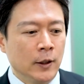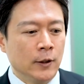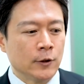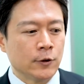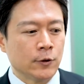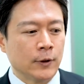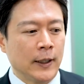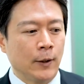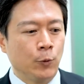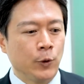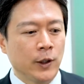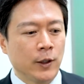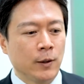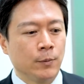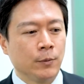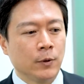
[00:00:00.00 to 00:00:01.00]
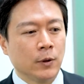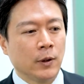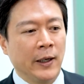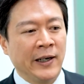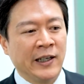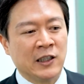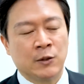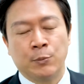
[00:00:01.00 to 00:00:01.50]
so that we can
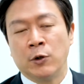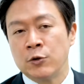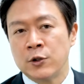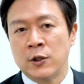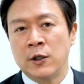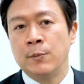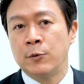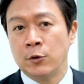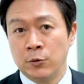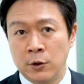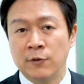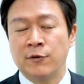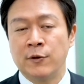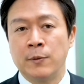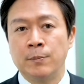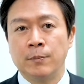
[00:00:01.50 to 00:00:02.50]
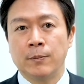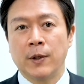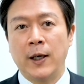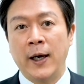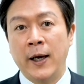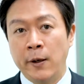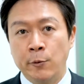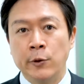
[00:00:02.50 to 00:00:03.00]
expose them to different
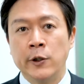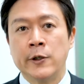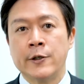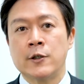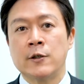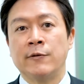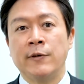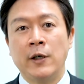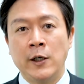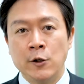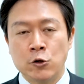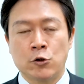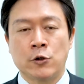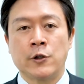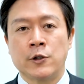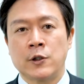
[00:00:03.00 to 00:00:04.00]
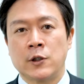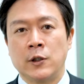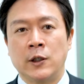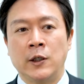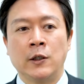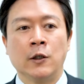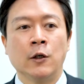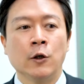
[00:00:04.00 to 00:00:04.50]
areas of interest
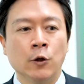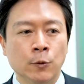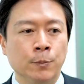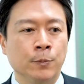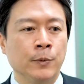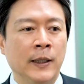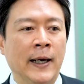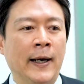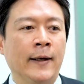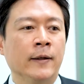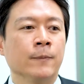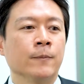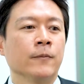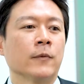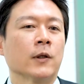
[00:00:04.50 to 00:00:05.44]
in hope that